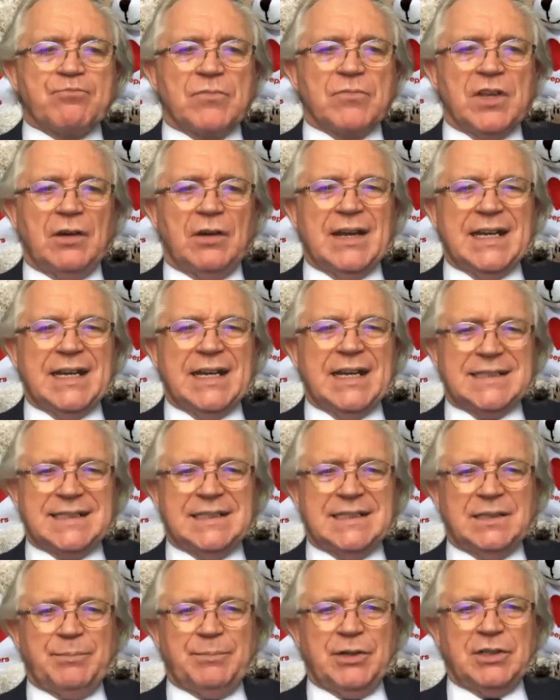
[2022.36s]
Is it the
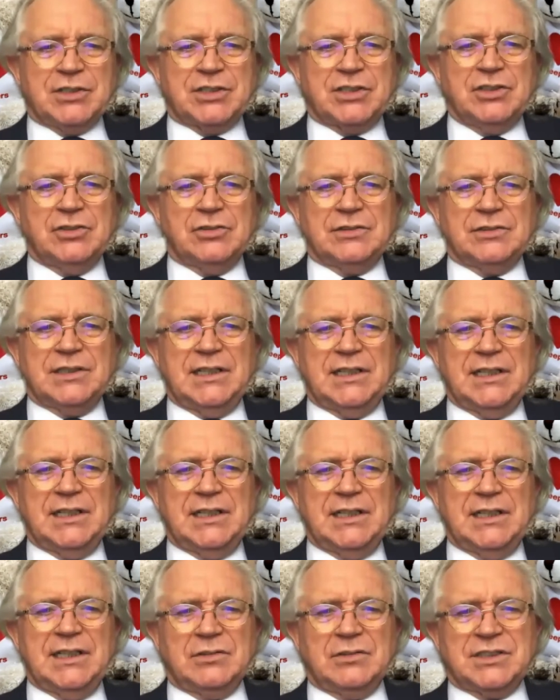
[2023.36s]
person you're dealing with,
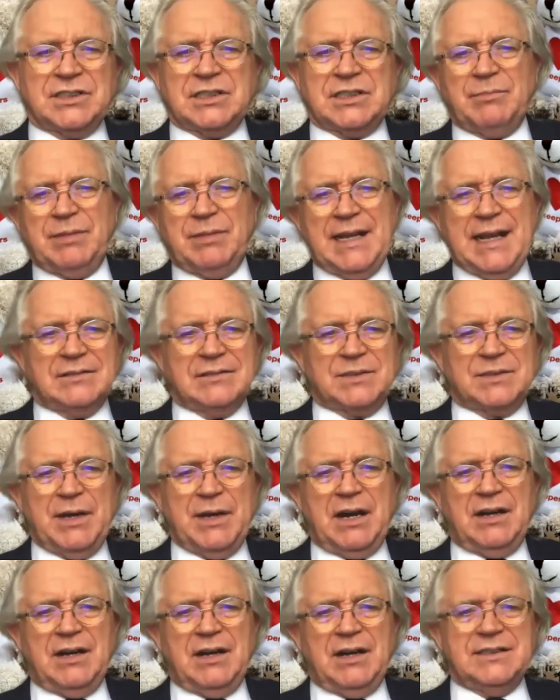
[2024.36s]
or does somebody else
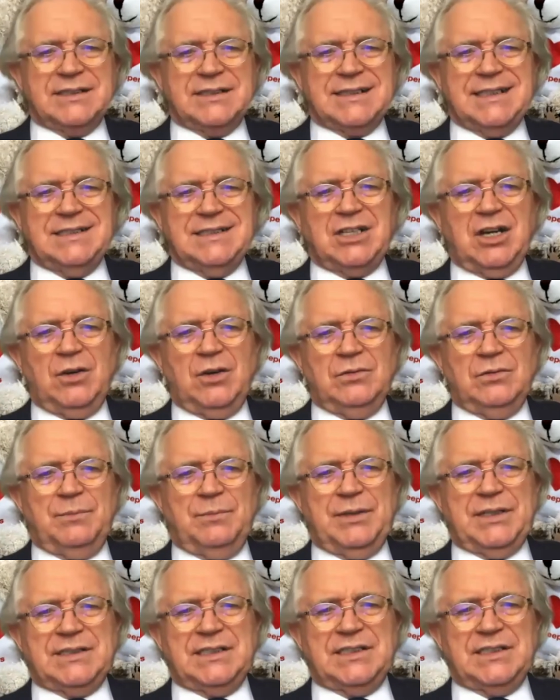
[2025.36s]
behind the scenes own the
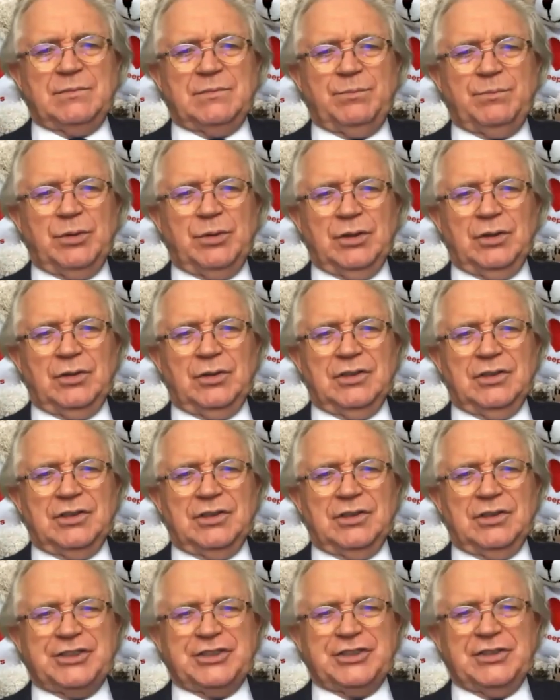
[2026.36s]
business and pull all the
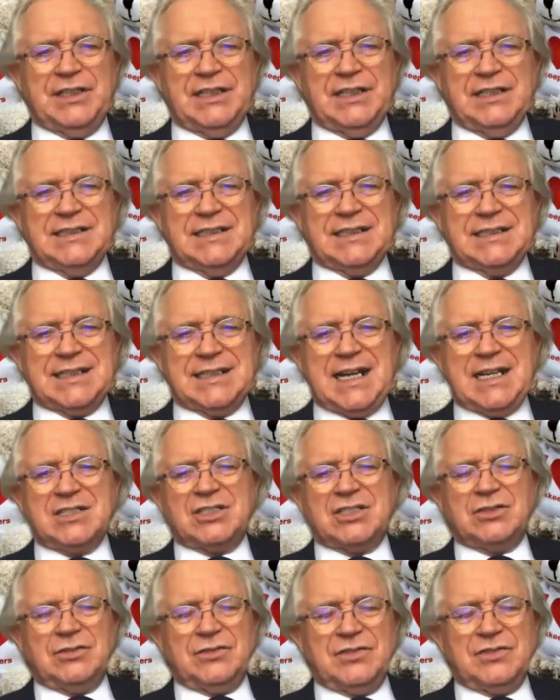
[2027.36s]
strings? It's that
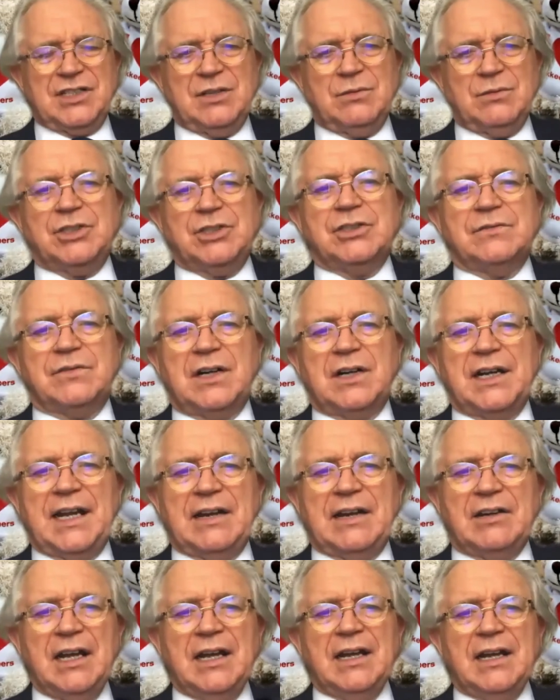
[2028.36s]
sort of thing which you find out.
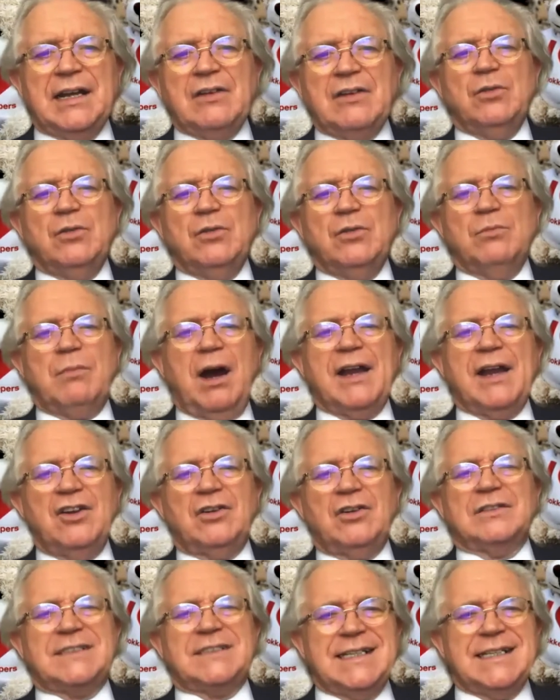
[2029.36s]
Now, you might not
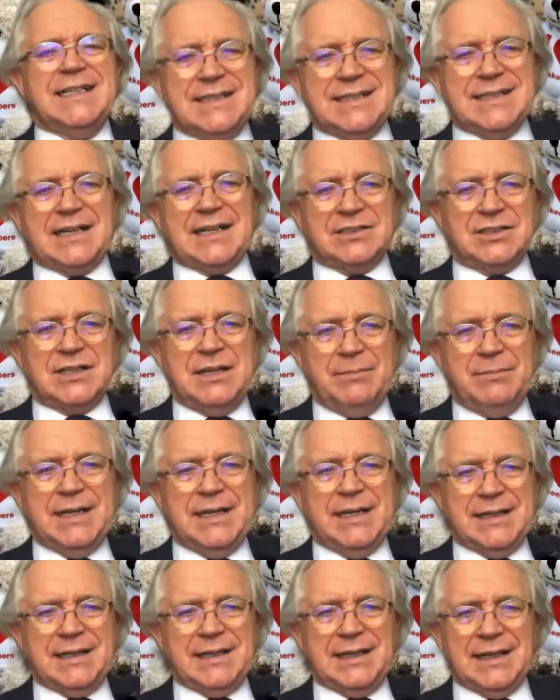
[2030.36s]
see that
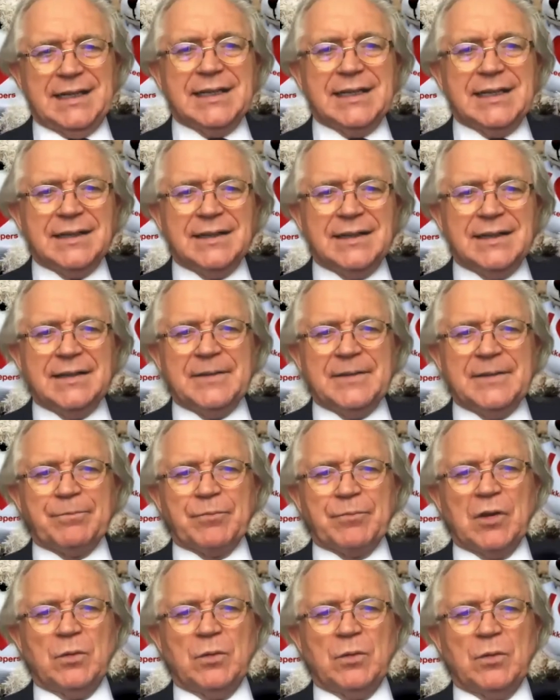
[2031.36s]
immediately,
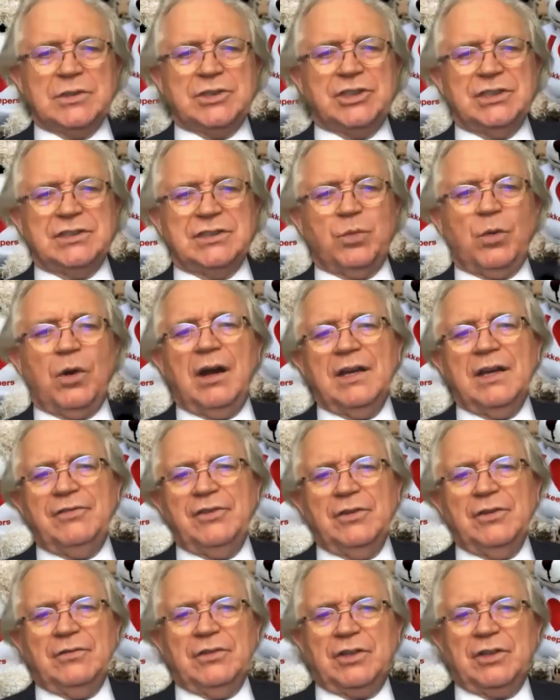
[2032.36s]
which is why if you've
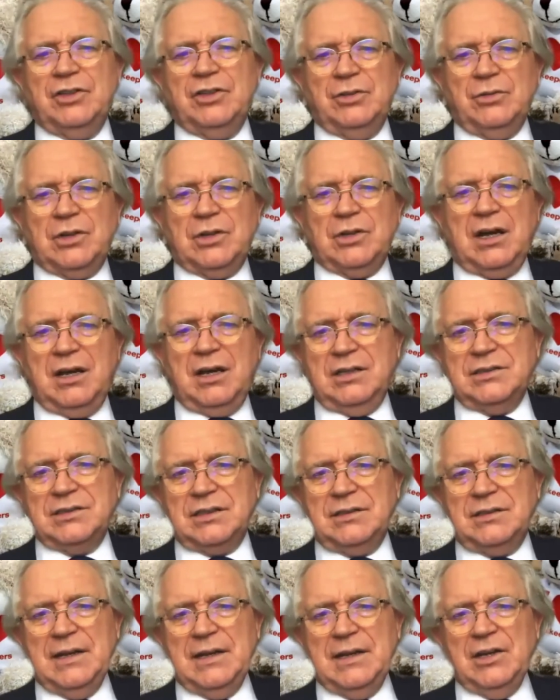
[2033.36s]
got a new client,
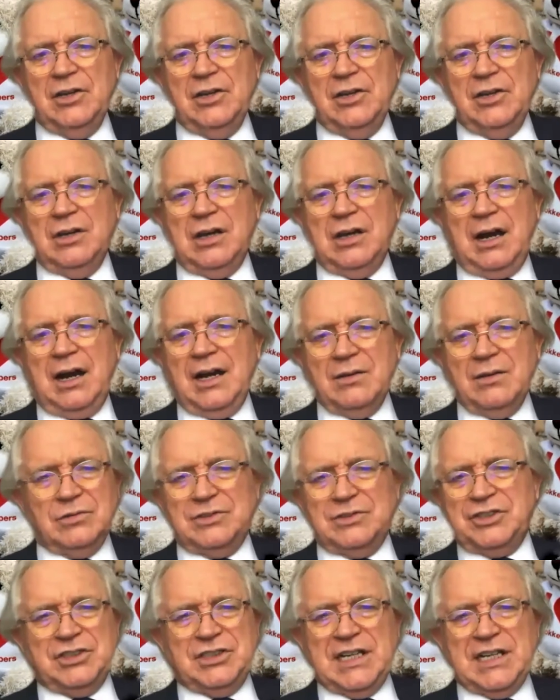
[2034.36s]
I would
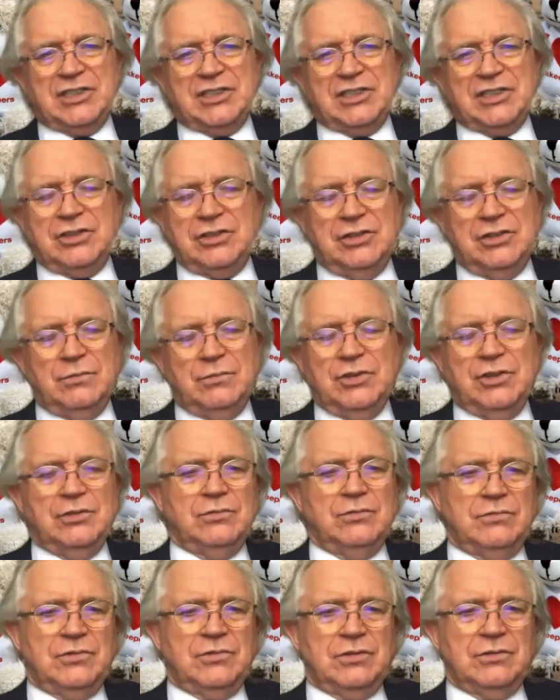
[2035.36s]
suggest you
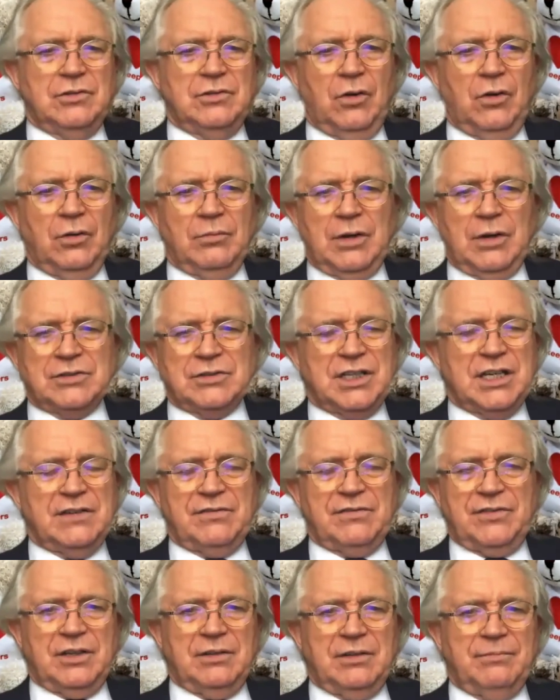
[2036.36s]
almost give
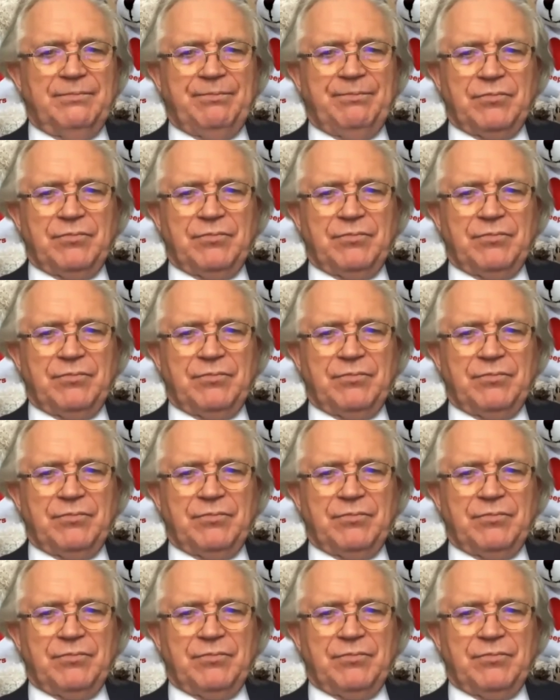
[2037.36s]
them